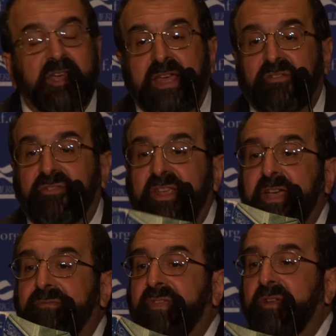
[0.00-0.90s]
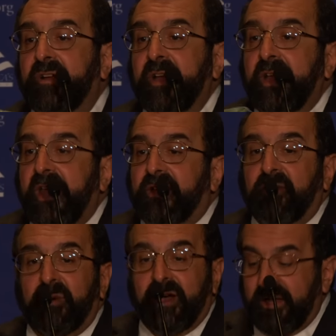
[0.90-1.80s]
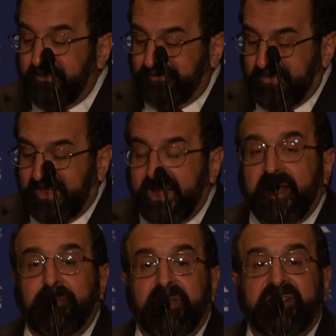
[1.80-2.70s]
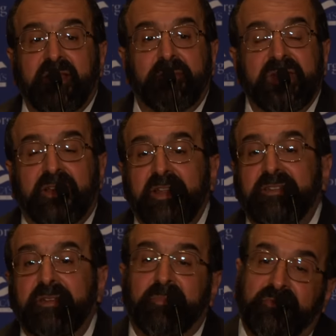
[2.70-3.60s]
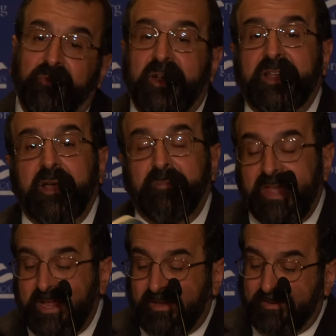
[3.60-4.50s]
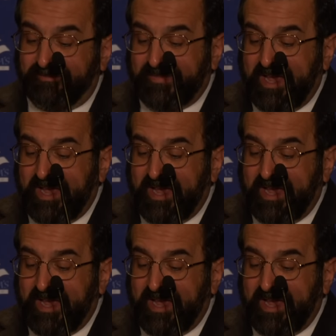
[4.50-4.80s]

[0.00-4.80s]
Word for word: I actually have here a Quran that I picked up in London before I got banned,